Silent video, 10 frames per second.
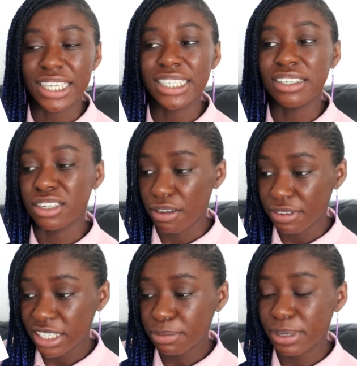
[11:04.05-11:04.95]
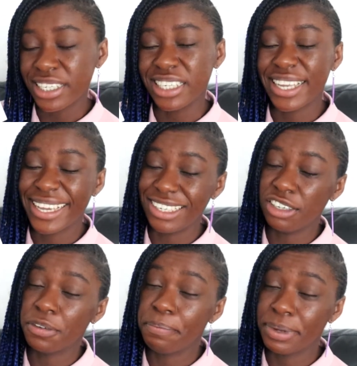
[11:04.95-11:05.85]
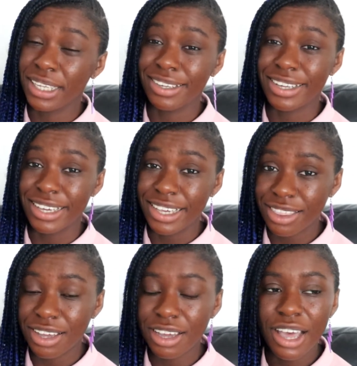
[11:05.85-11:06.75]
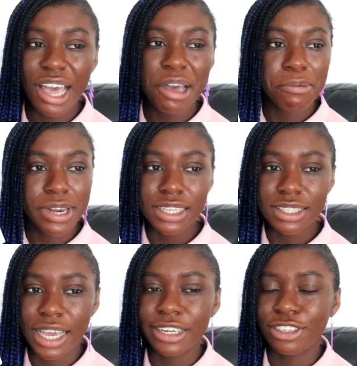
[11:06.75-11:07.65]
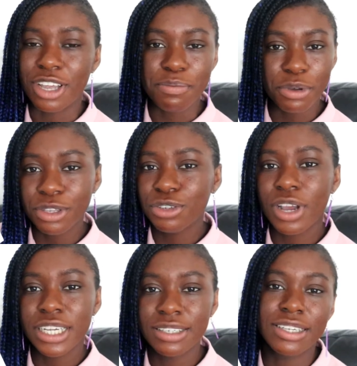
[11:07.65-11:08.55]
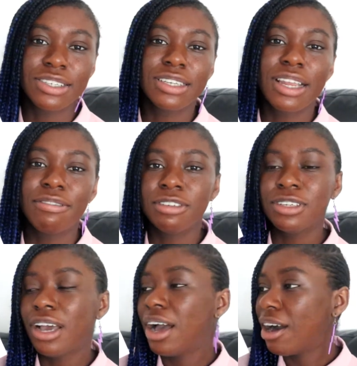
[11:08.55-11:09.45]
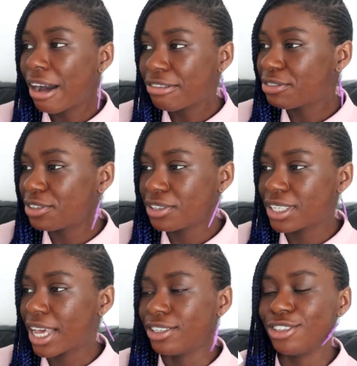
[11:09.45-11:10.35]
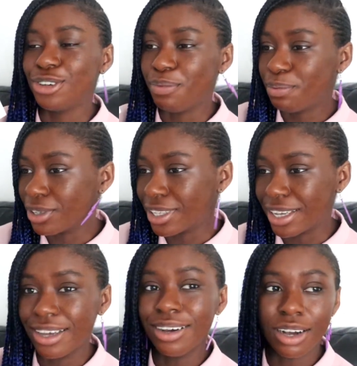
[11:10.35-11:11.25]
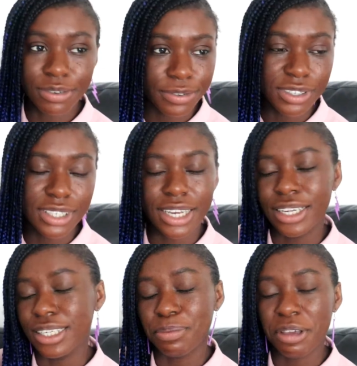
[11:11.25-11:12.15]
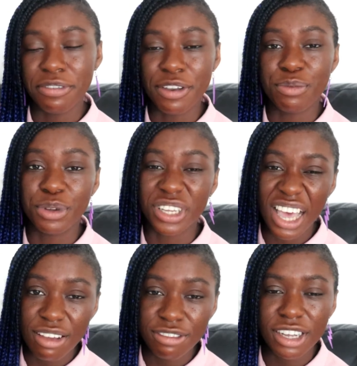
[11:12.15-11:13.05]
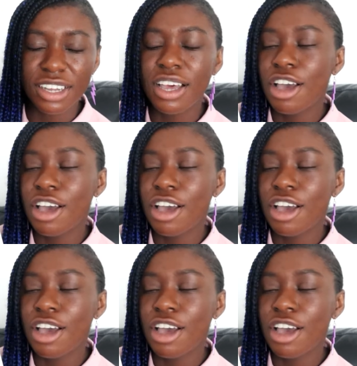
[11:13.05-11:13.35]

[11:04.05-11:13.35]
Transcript: I didn't love it, but I didn't hate it completely either. When I said, should I bother trying Station Eleven, half of you said don't bother, half of you said it's my favourite book ever.